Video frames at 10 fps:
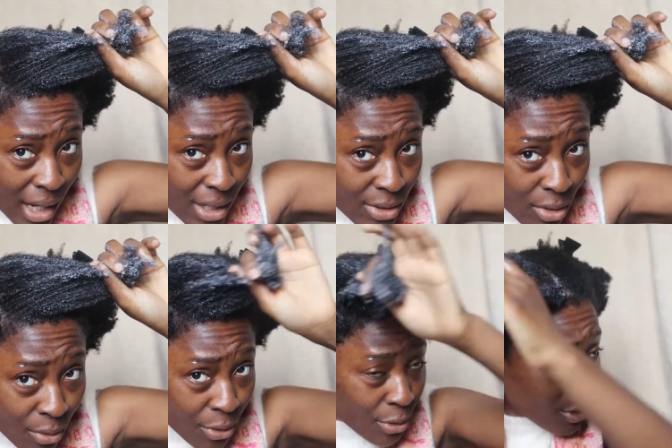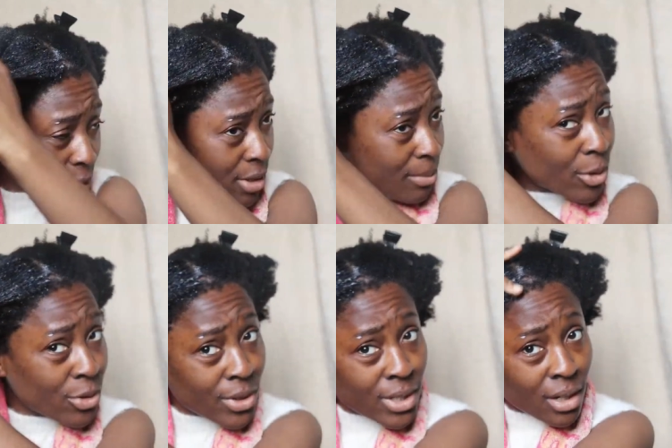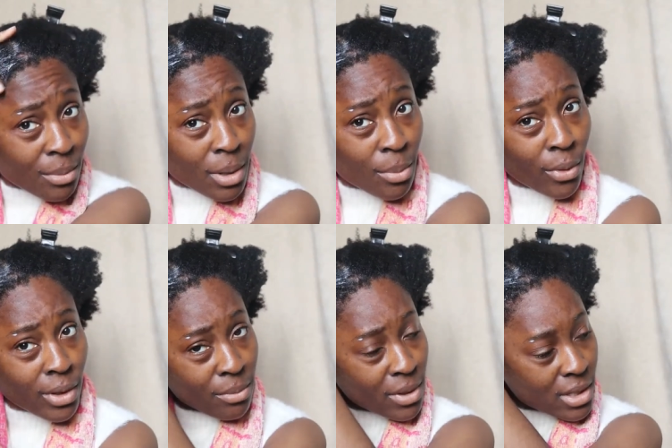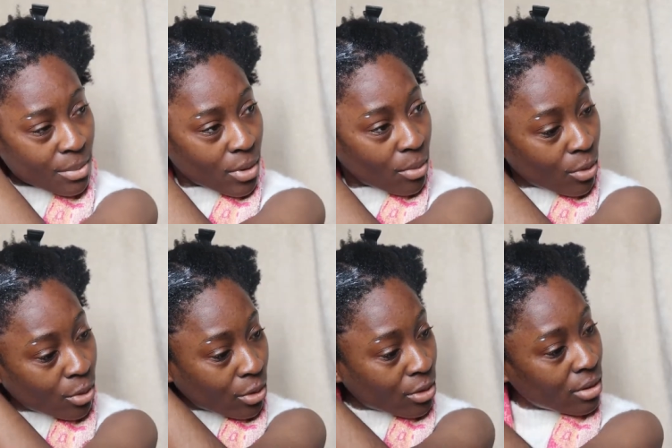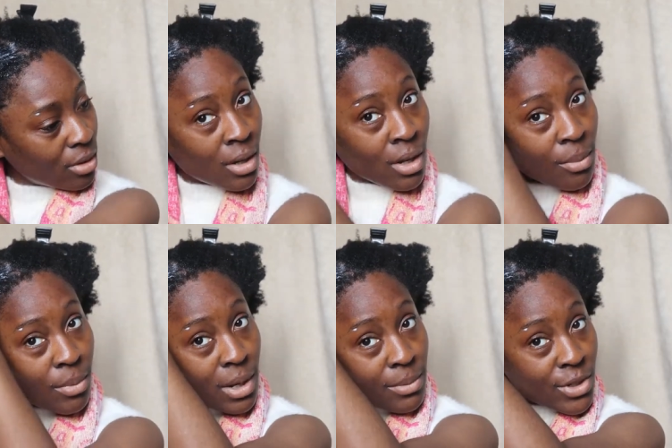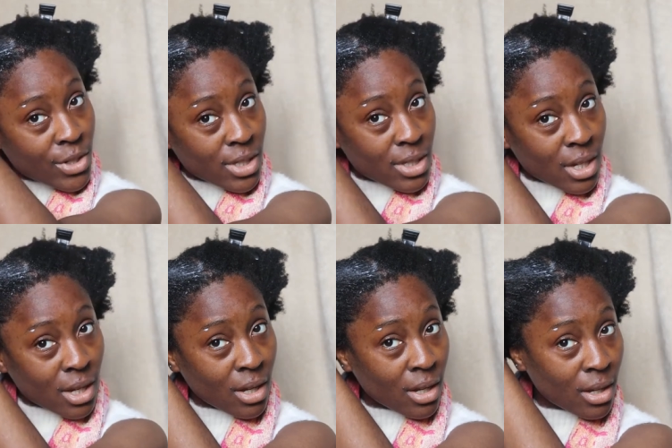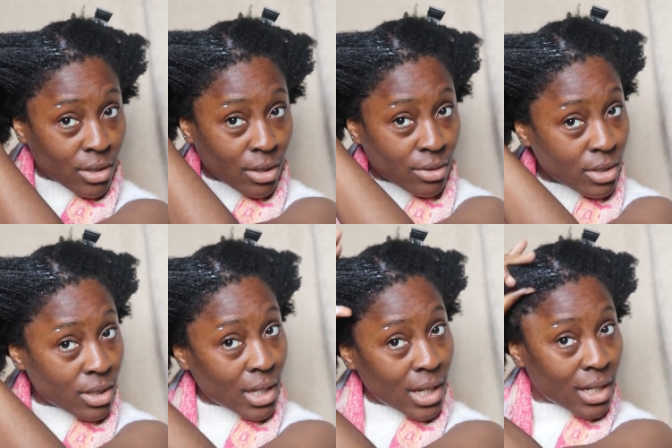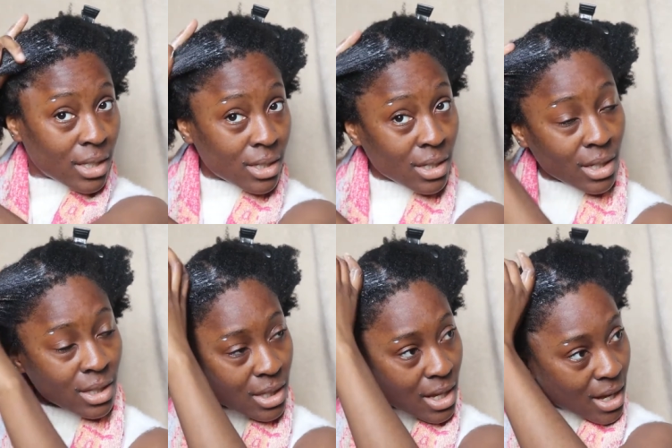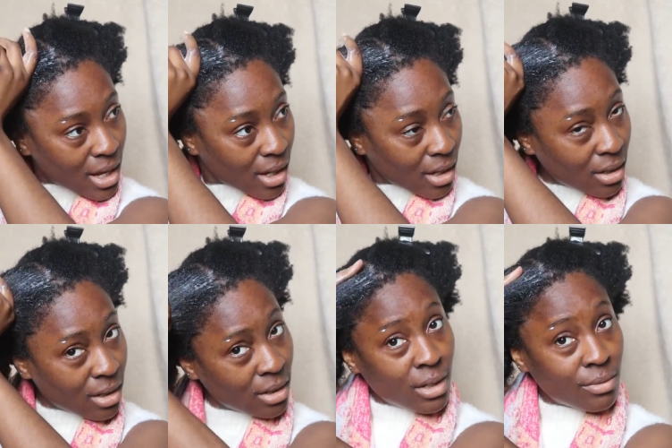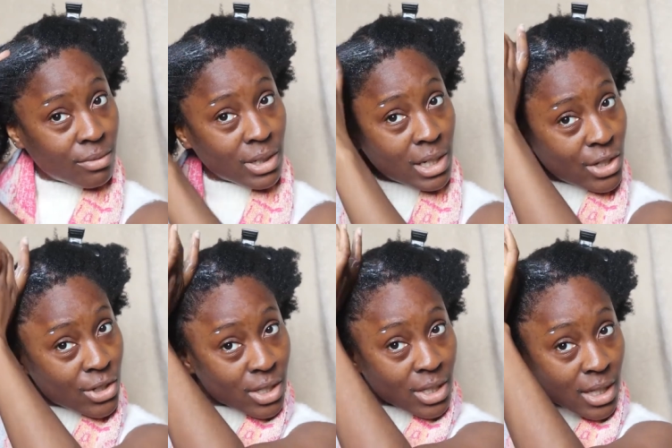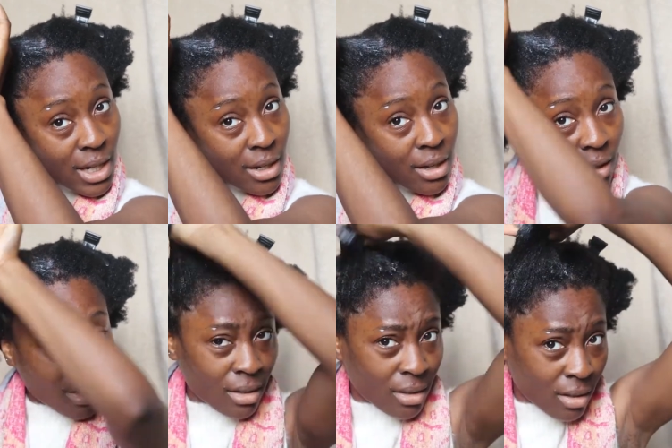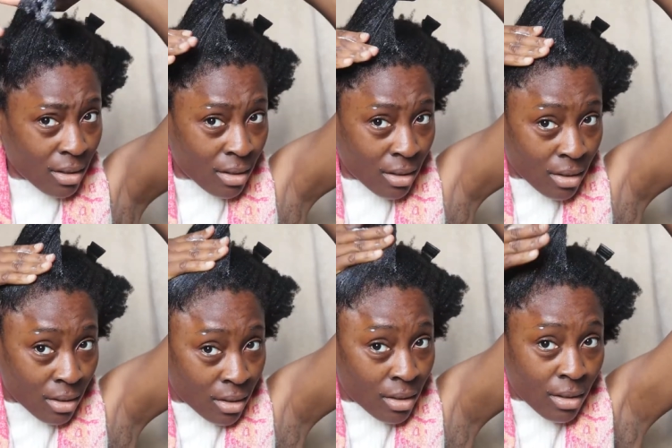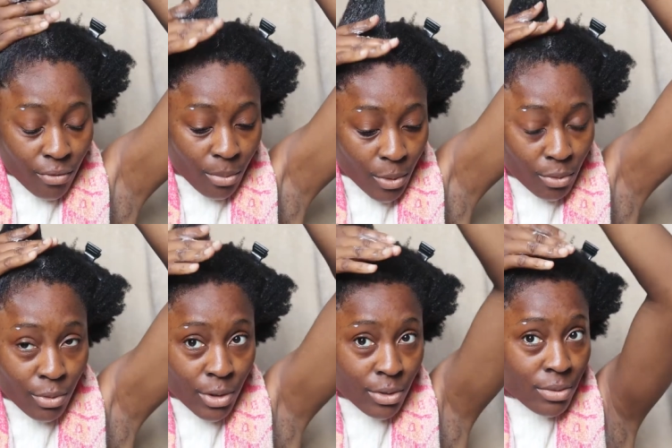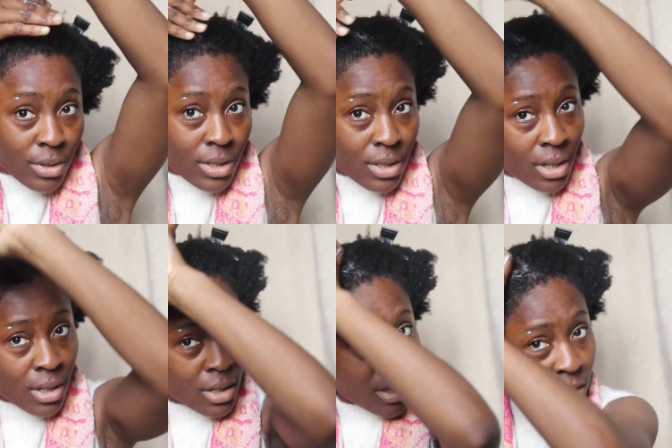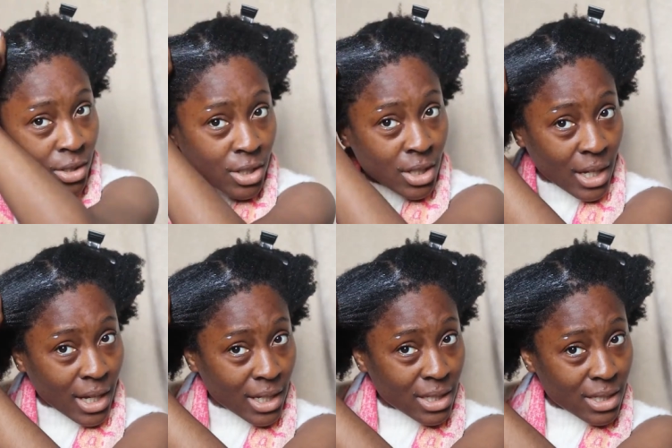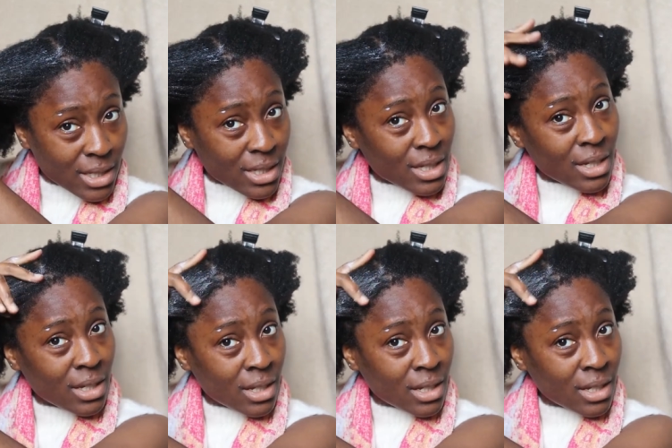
has gone through. So I'm not sure there's going to be a point in me to put more on. Let me just go to the ends like that and really just get it from the roots to the ends.